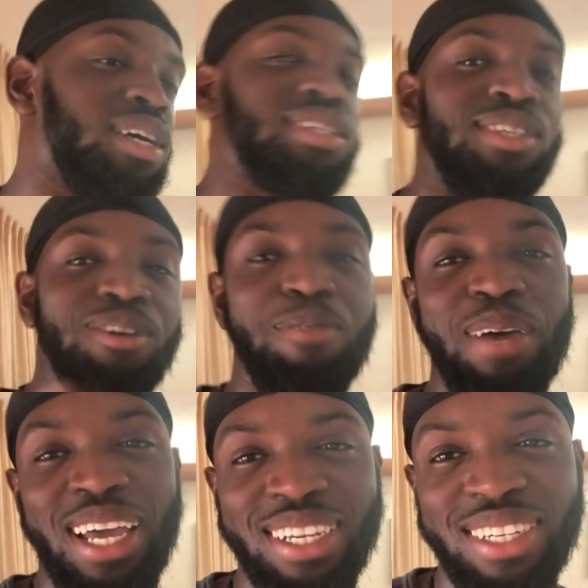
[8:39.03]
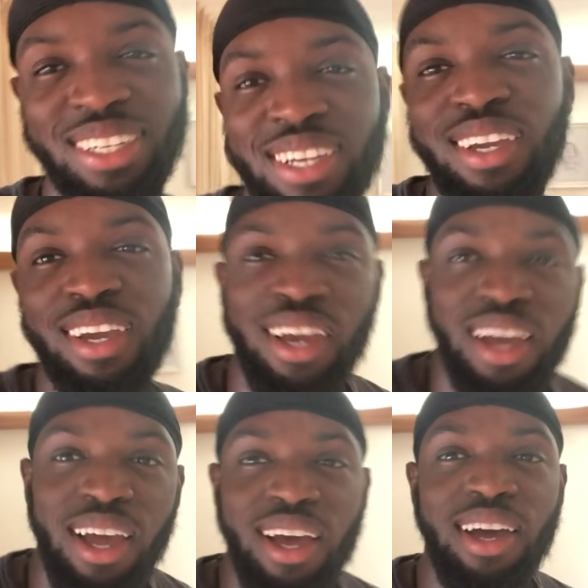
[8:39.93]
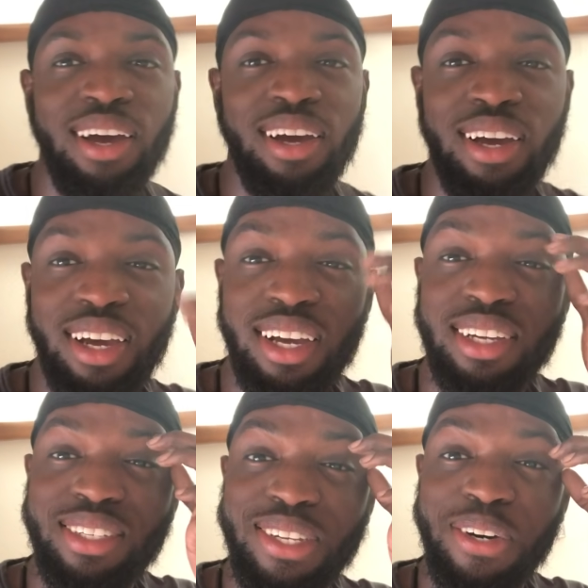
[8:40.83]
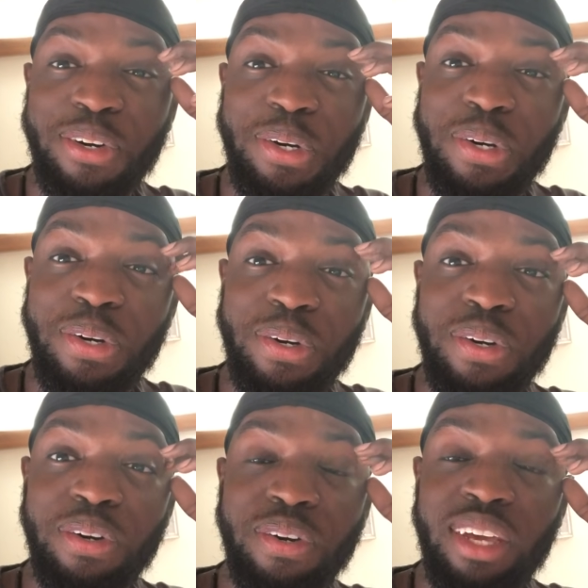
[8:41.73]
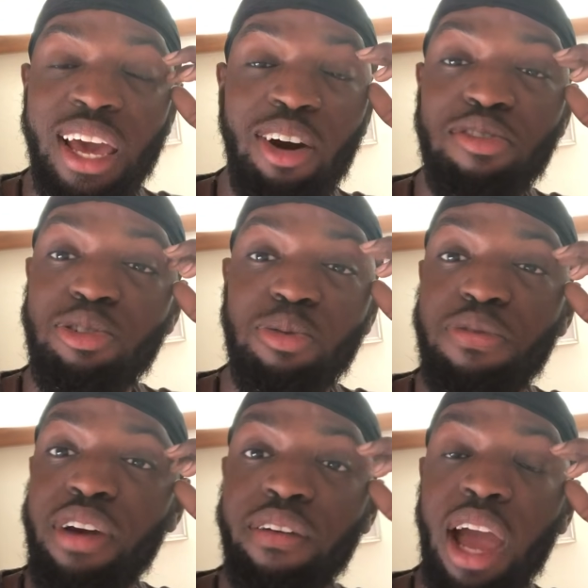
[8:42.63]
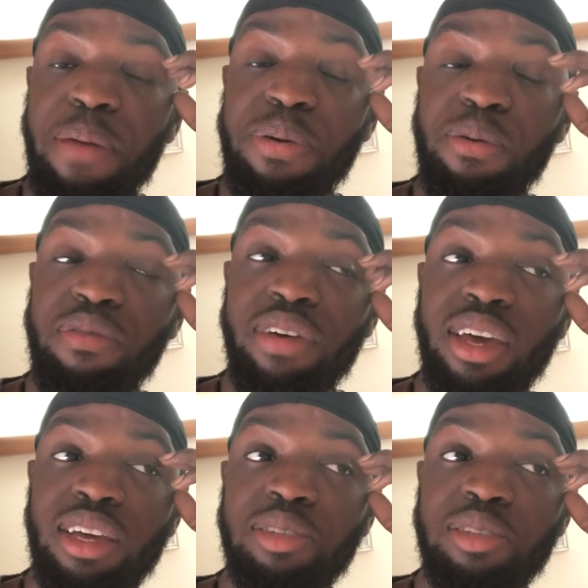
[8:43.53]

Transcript: Skilled bag. Uh, so yeah, overall very happy with it.